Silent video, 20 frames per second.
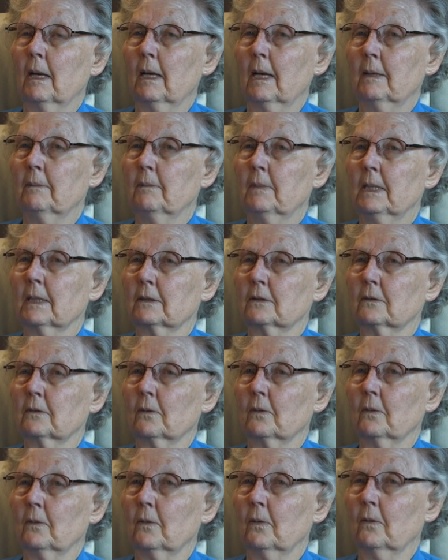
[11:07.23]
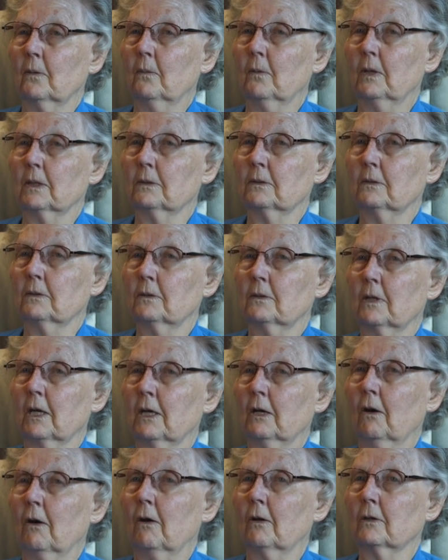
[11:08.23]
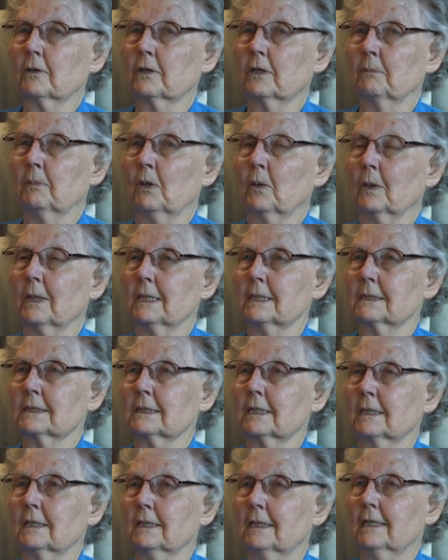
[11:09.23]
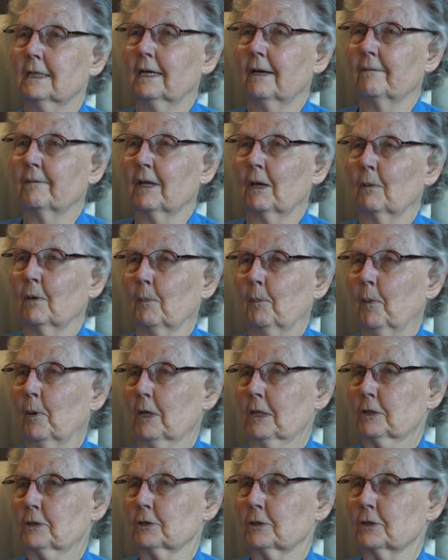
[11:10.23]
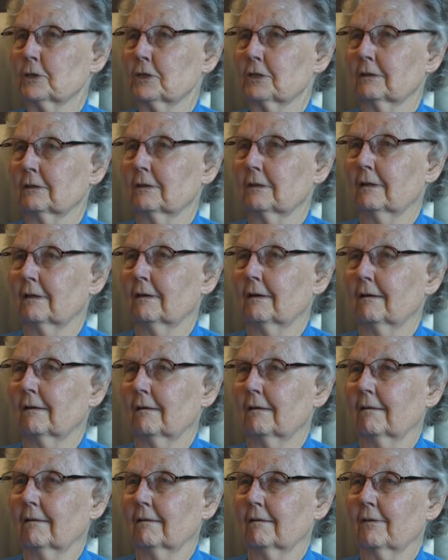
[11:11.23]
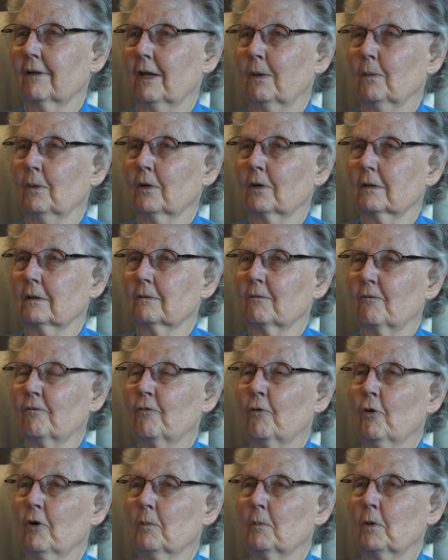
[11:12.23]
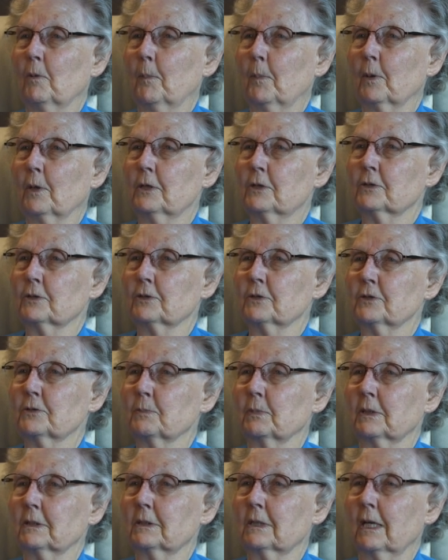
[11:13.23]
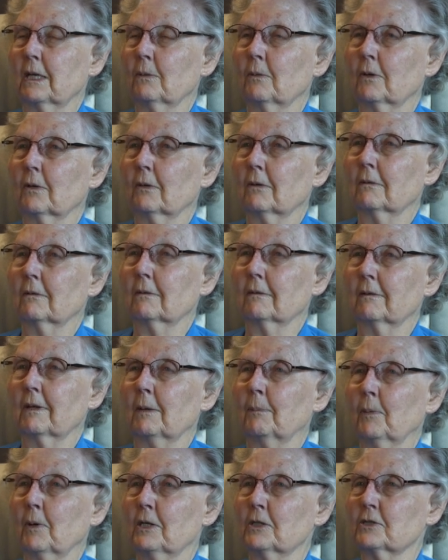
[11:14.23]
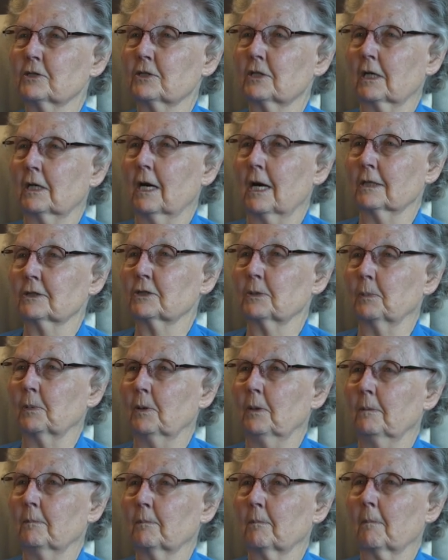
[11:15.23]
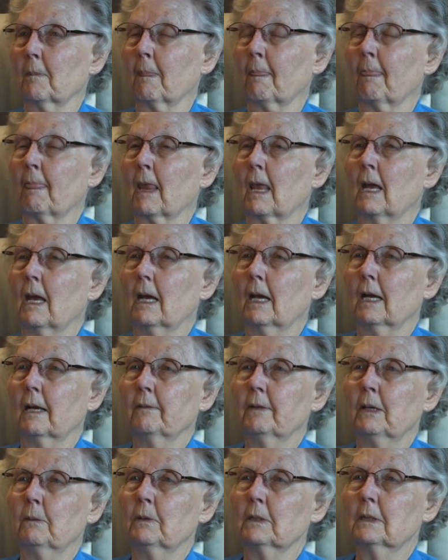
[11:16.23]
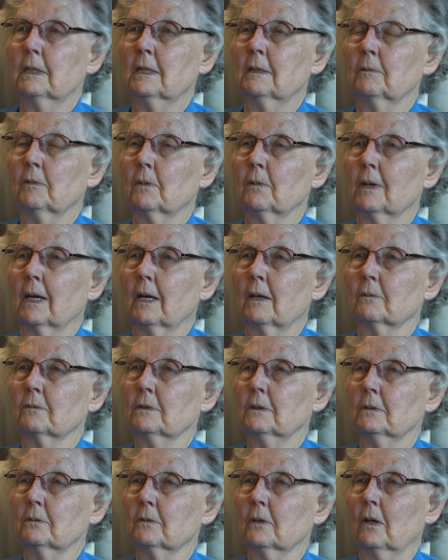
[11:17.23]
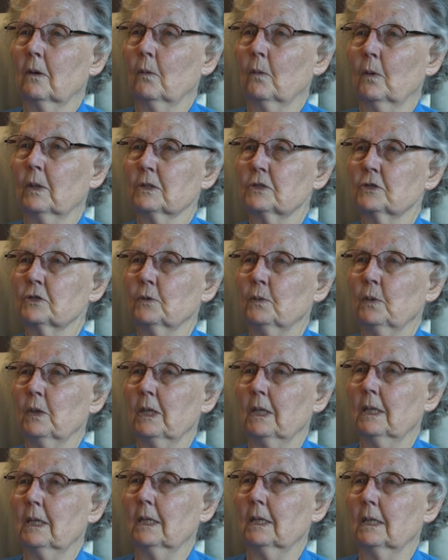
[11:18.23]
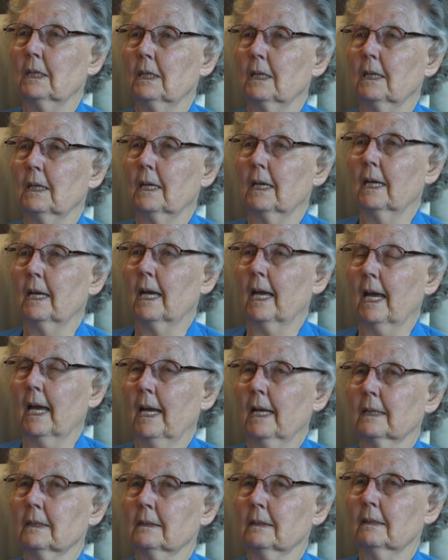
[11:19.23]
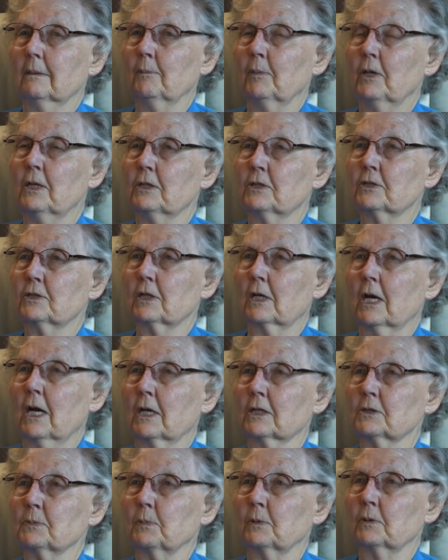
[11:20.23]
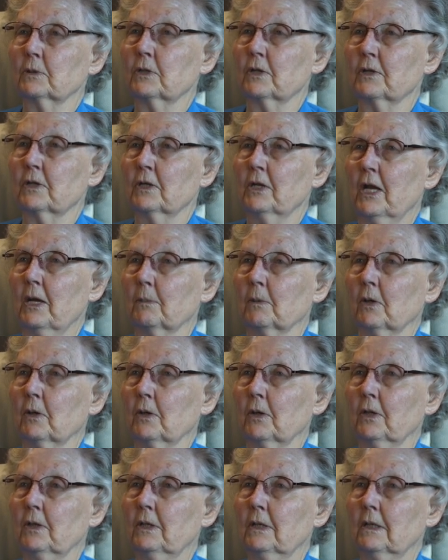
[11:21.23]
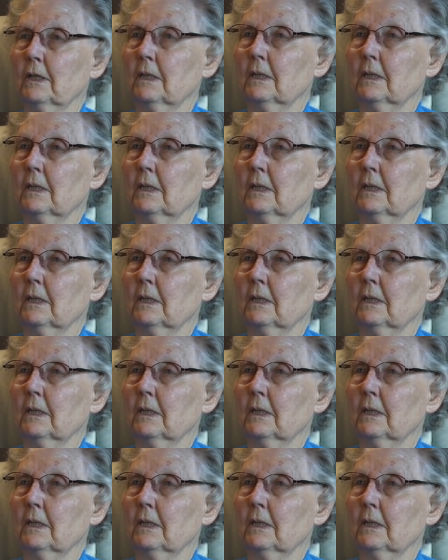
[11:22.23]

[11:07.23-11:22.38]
I met what they called the boys. They were preachers. And they weren't formal preachers, but they were they preached the gospel. And they would come around once a week and preach the gospel to the neighborhood.